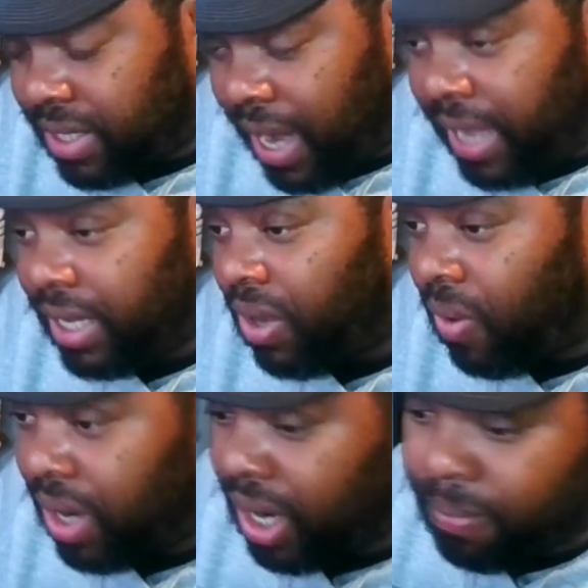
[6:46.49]
slightly
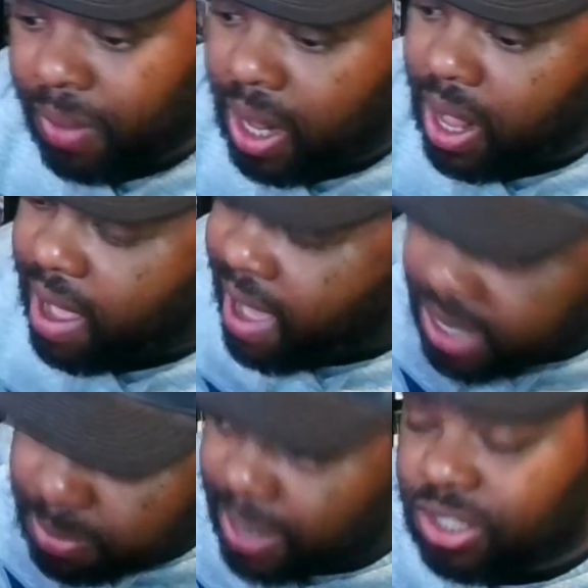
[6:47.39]
going up,
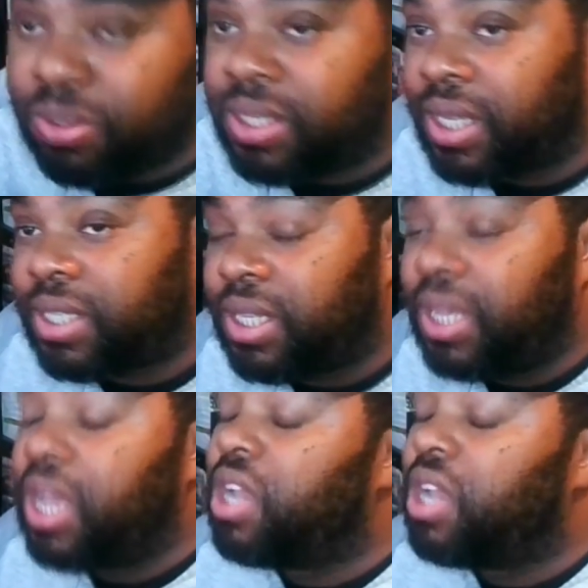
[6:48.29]
Xbox 360.